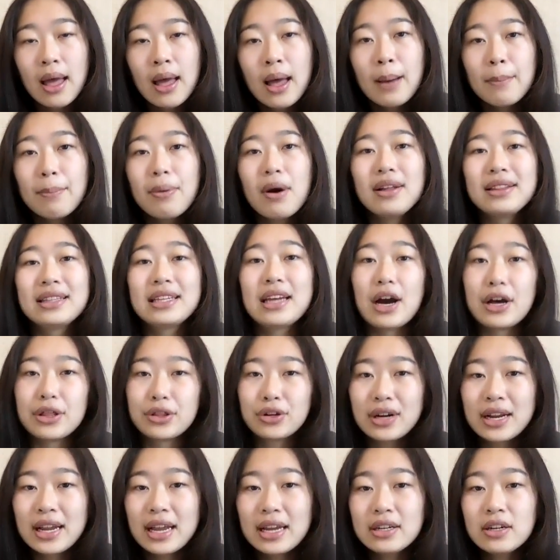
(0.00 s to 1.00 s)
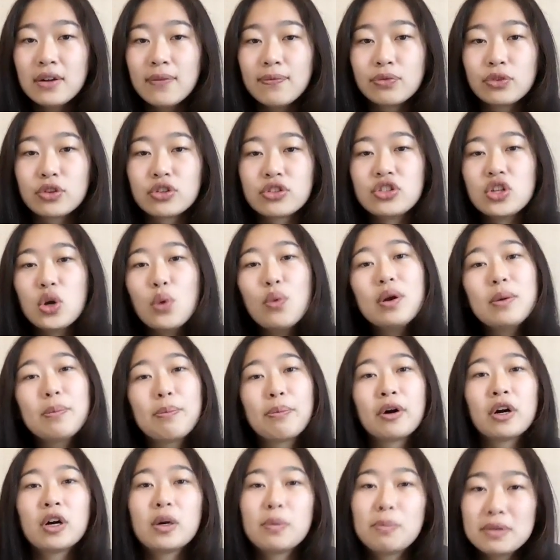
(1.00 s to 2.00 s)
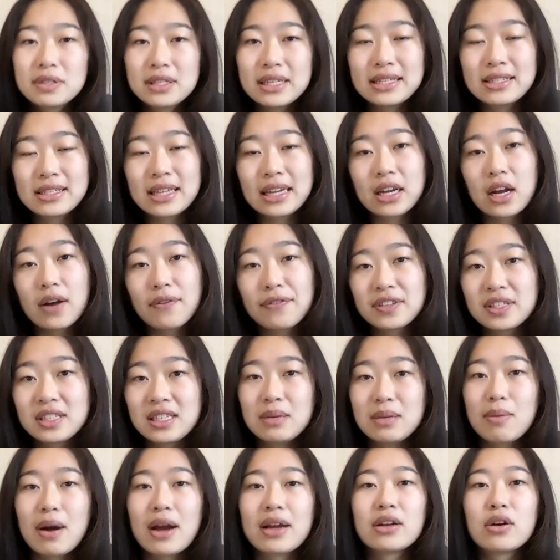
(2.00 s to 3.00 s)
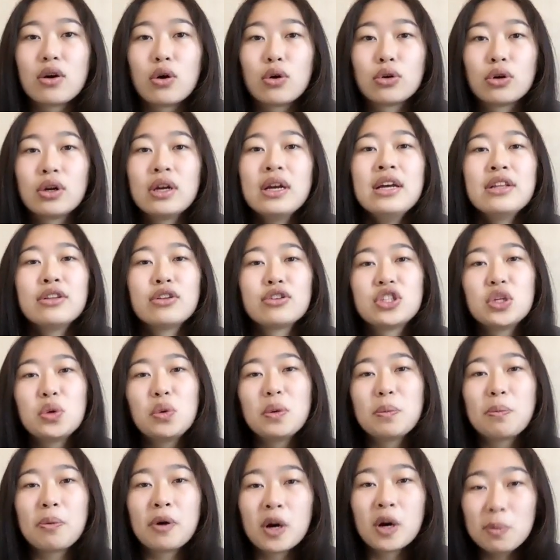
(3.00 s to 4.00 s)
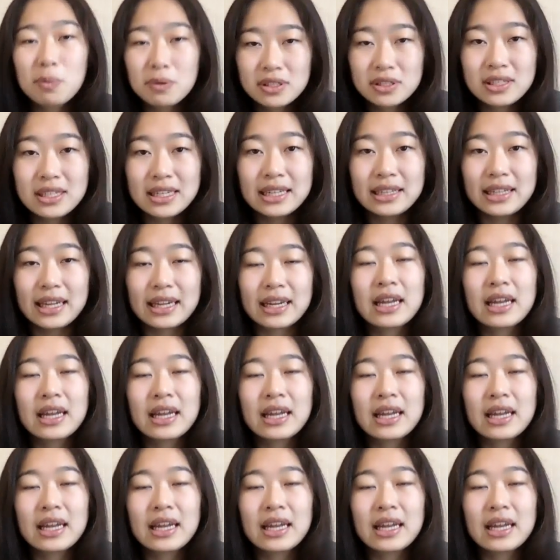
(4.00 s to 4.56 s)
But on the other hand, there's no one purposely setting off the sea mine, or there's no one purposely